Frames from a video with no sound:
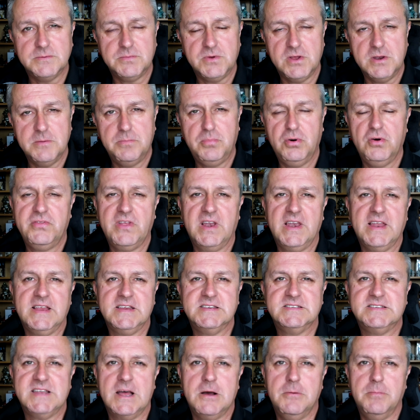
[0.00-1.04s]
I'm going to put the
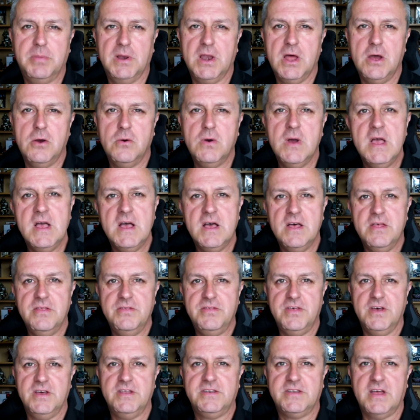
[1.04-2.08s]
links down below
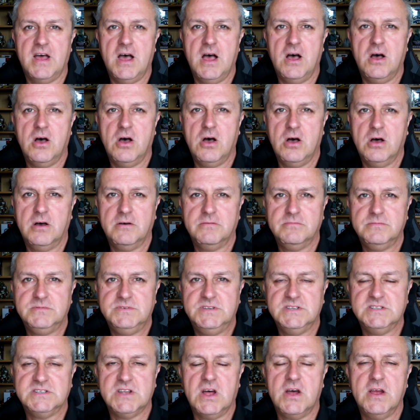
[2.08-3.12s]
that are
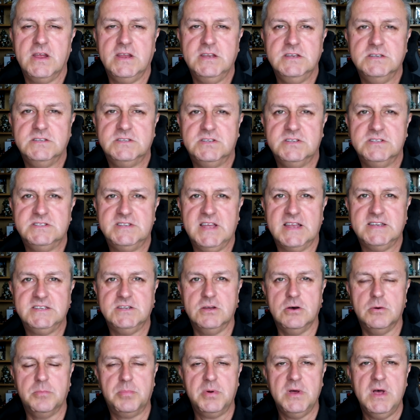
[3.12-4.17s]
designed to
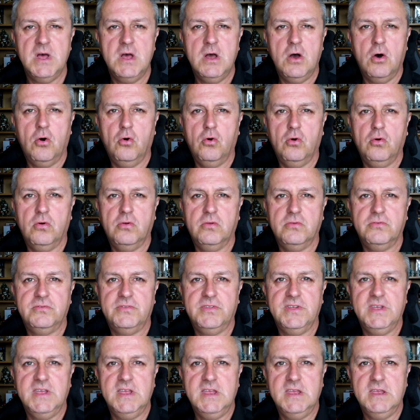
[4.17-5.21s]
set up all
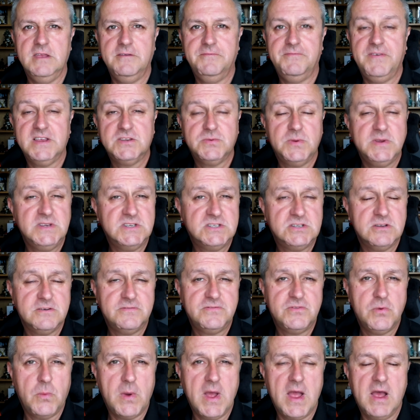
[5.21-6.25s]
the fixed-wing
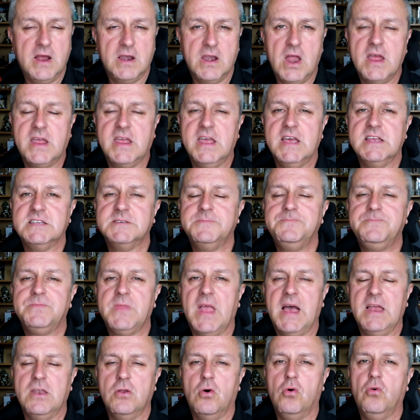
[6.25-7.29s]
stuff the way I like it,
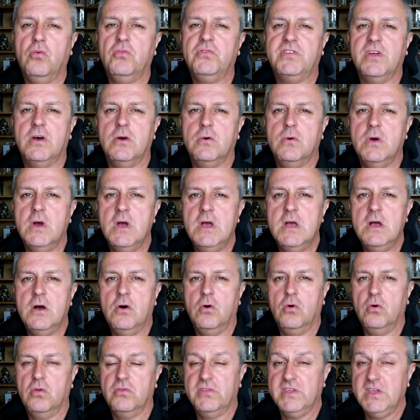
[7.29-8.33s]
and also
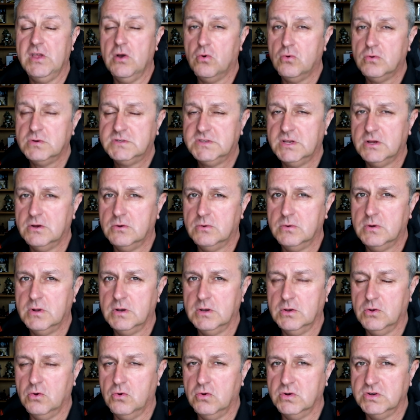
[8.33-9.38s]
all the auto
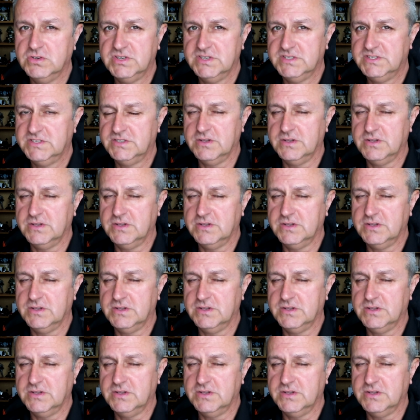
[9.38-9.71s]
launch